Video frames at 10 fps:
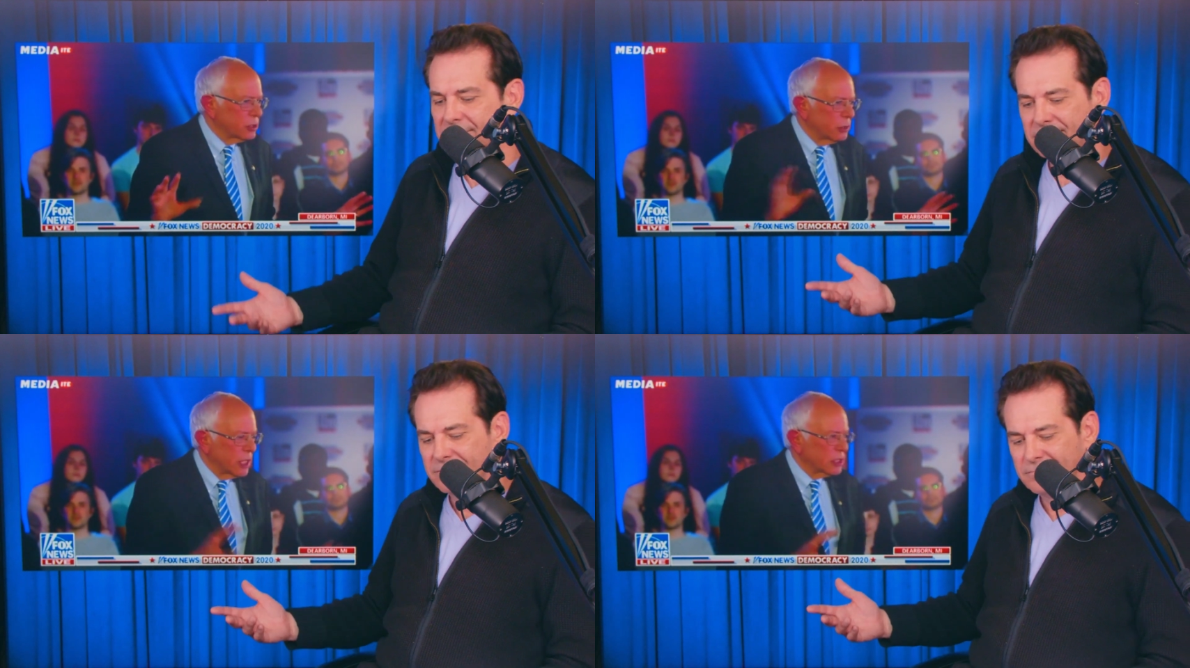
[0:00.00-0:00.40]
Speaker 1: on
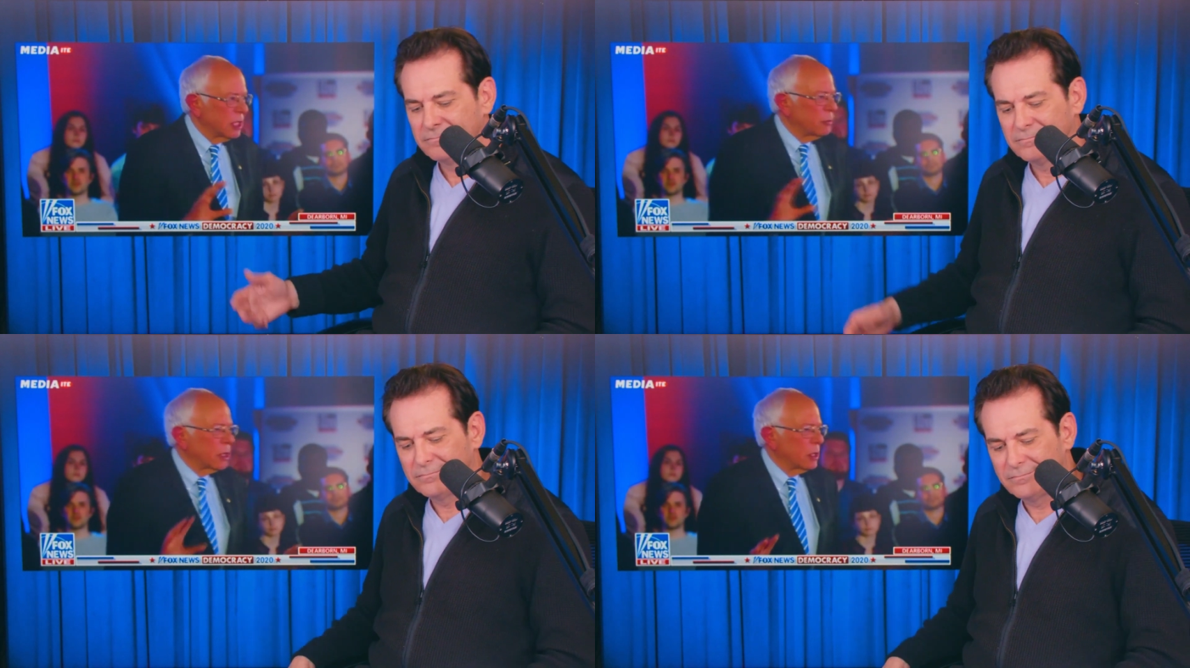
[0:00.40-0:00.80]
Joe. That's
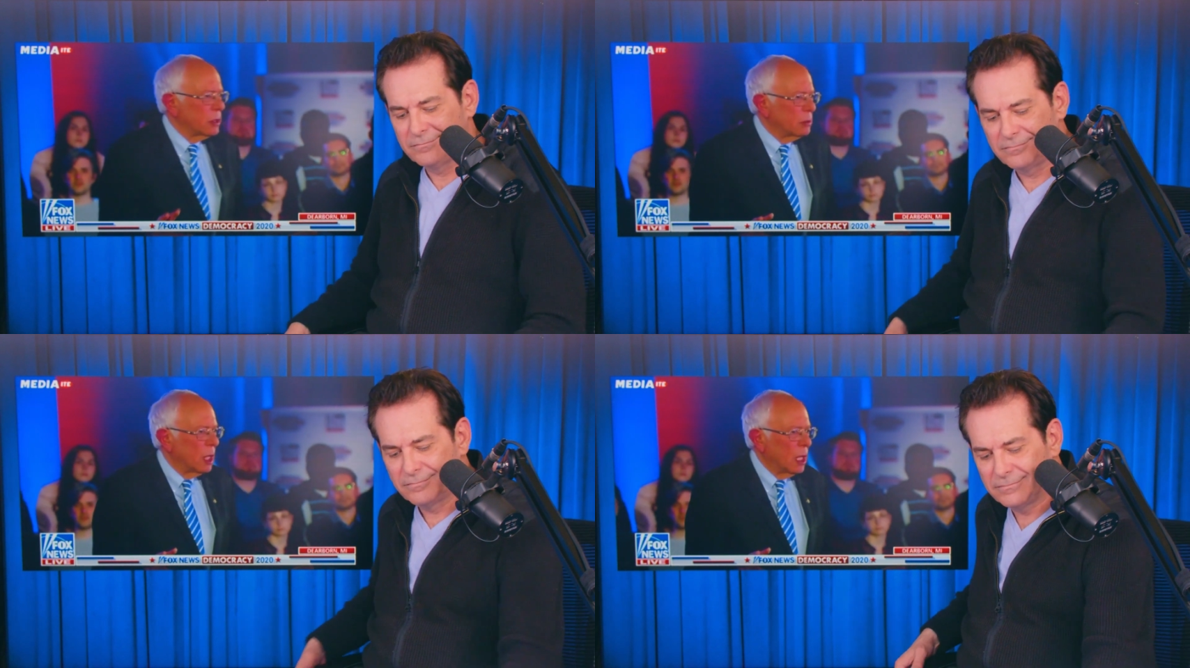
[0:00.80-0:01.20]
not what I
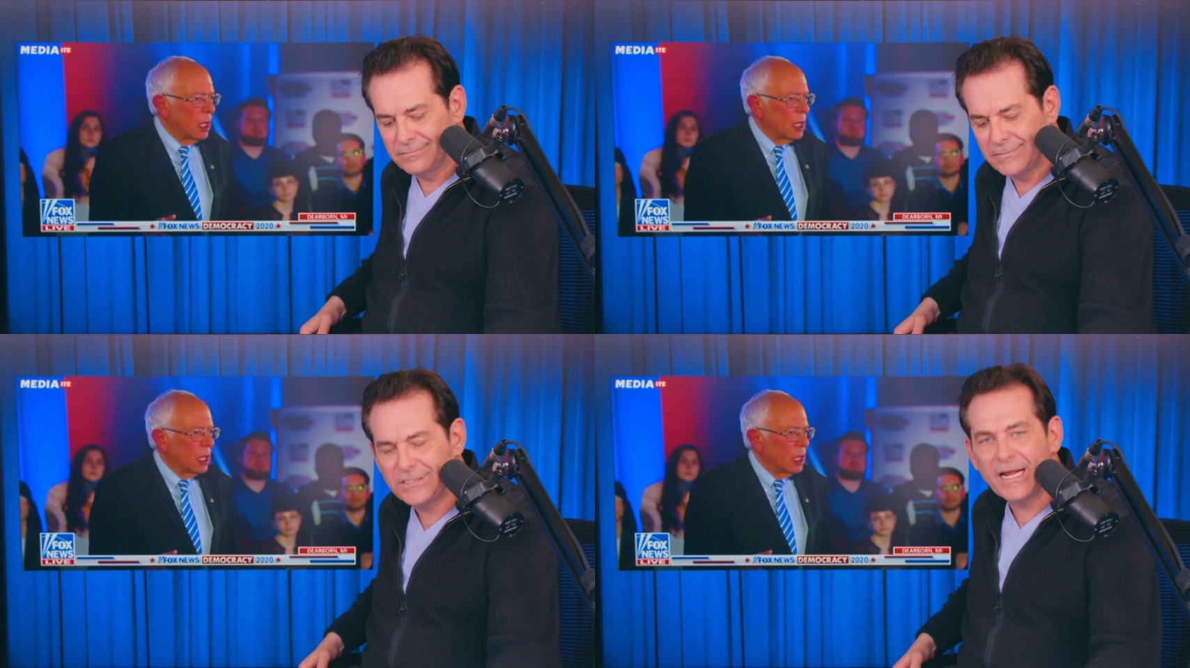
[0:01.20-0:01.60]
Speaker 2: do.
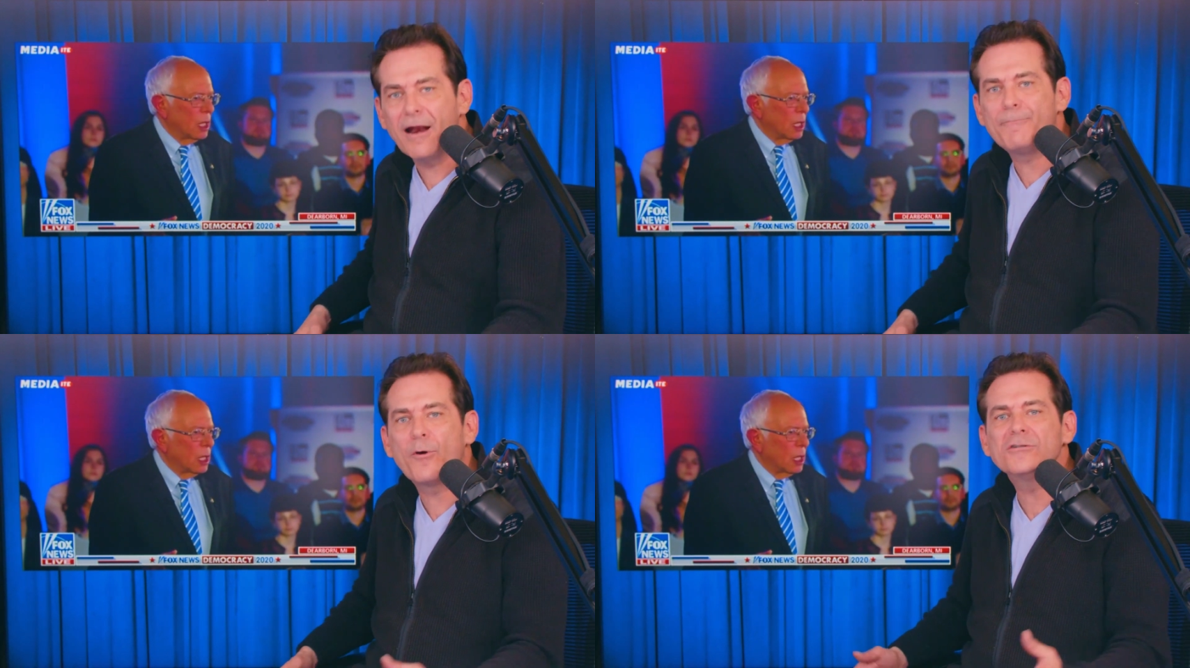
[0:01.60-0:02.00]
It's not
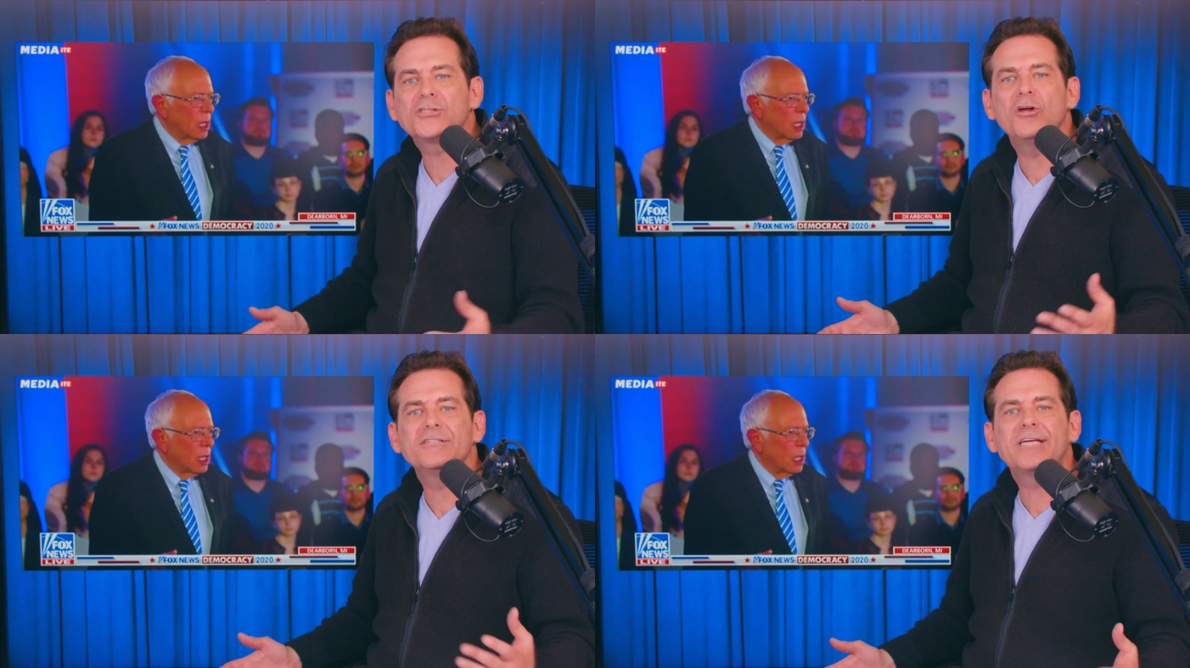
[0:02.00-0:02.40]
a
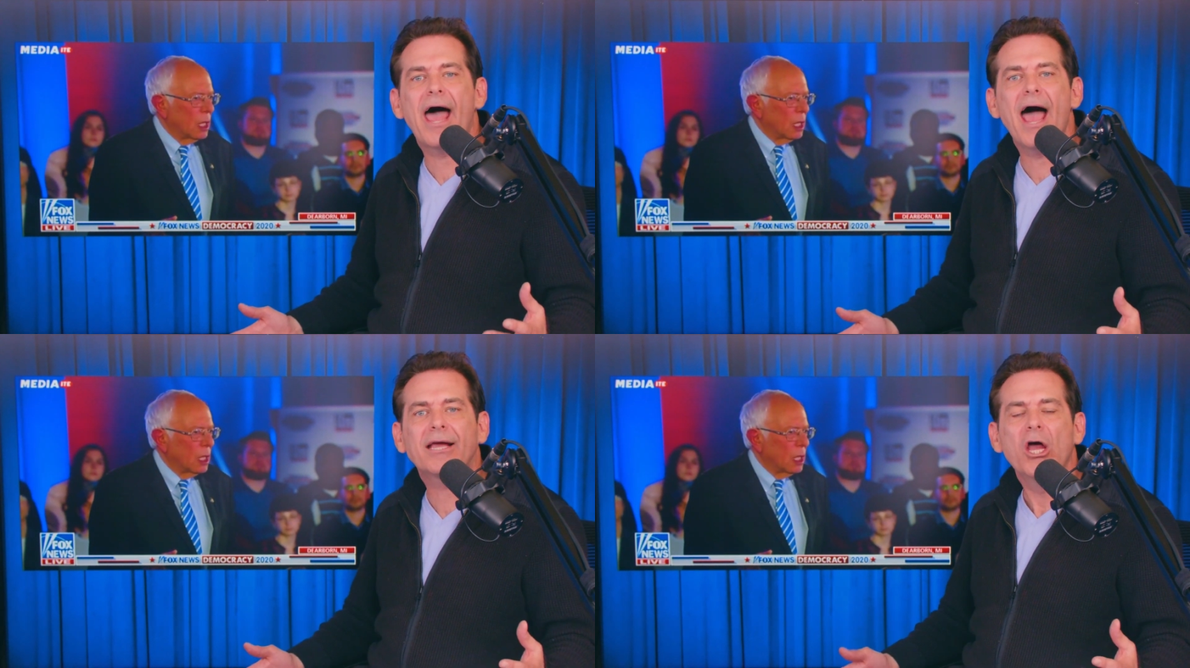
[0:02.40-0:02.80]
personal
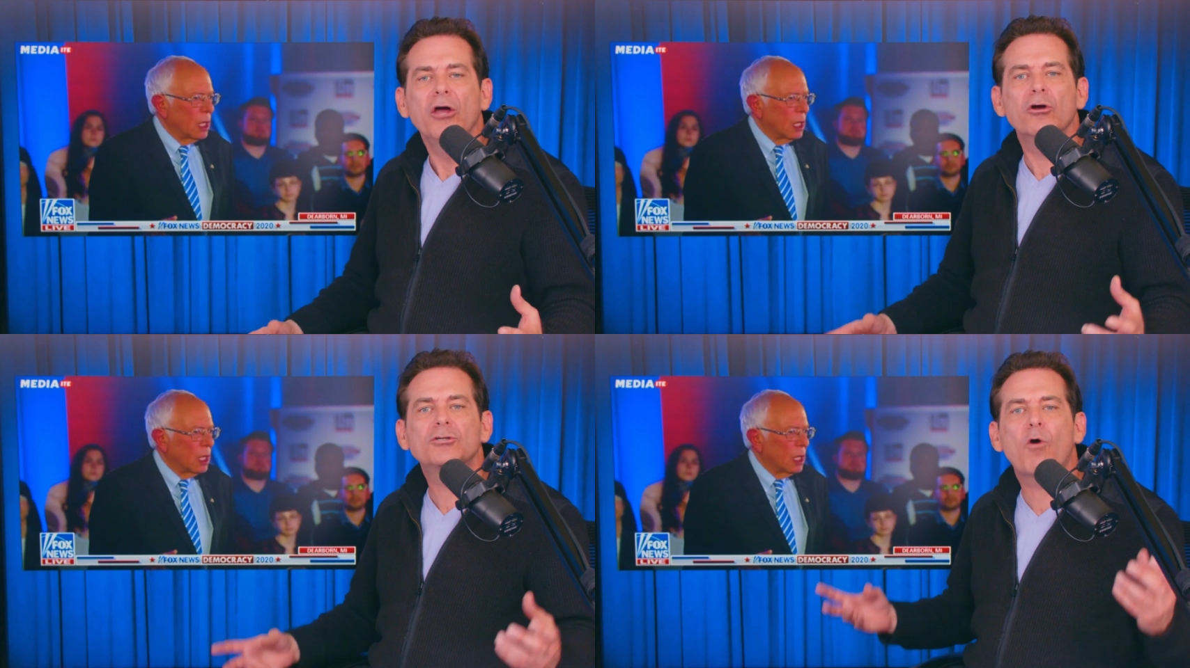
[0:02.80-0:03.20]
attack.
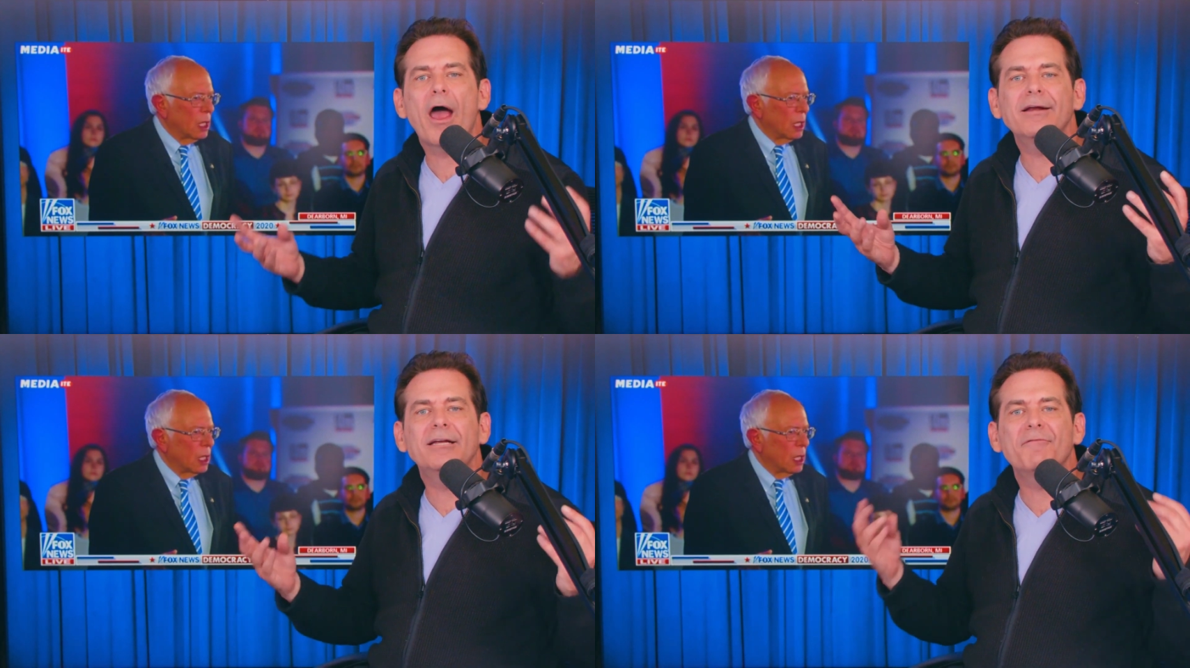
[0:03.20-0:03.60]
You're
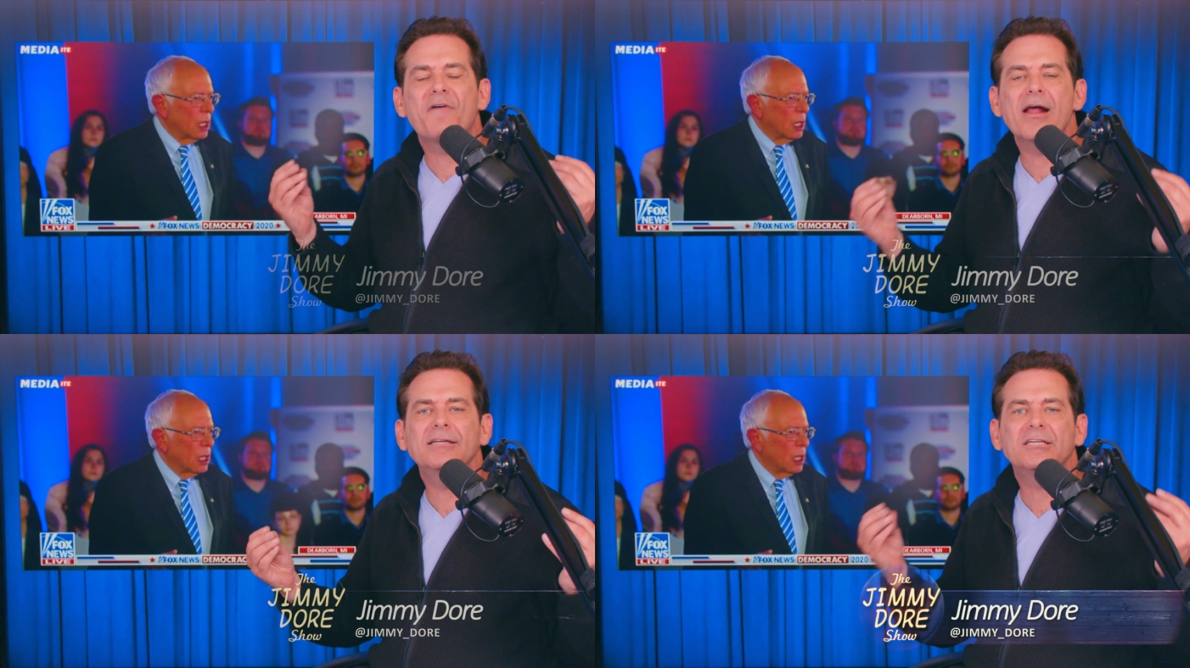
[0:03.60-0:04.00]
trying to
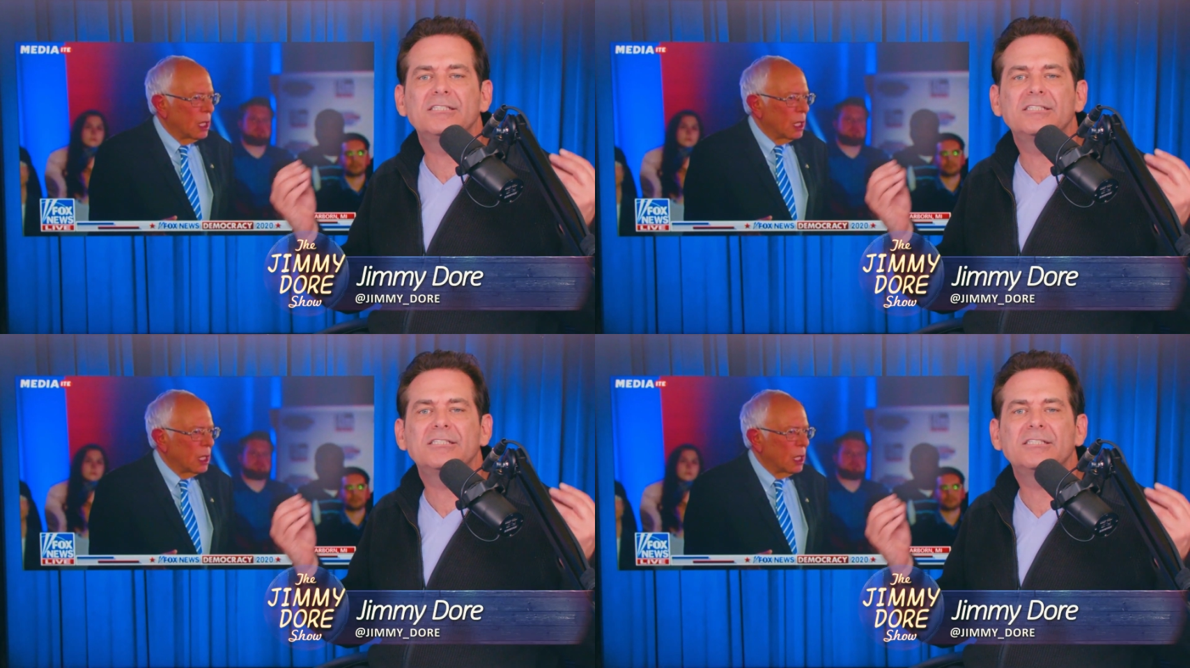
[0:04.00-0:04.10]
defend